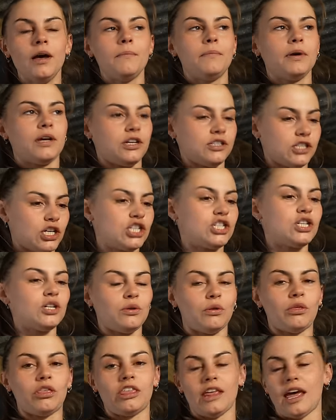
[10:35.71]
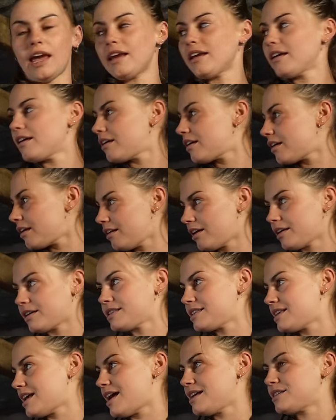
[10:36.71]
Because I do think, like I
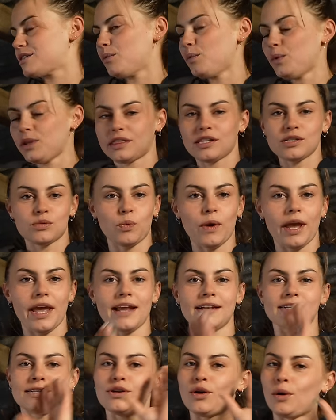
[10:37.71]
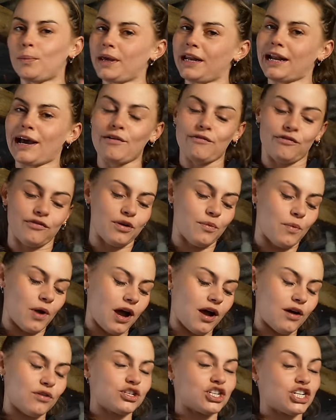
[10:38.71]
said, with this wind not being out for a
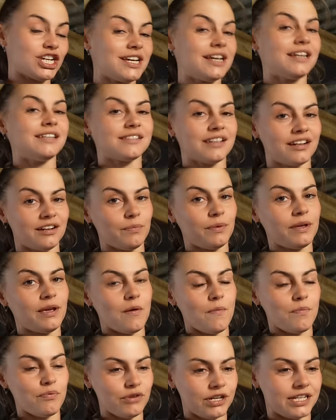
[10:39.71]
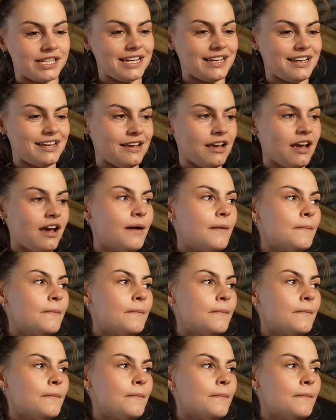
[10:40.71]
while, she is going to be pretty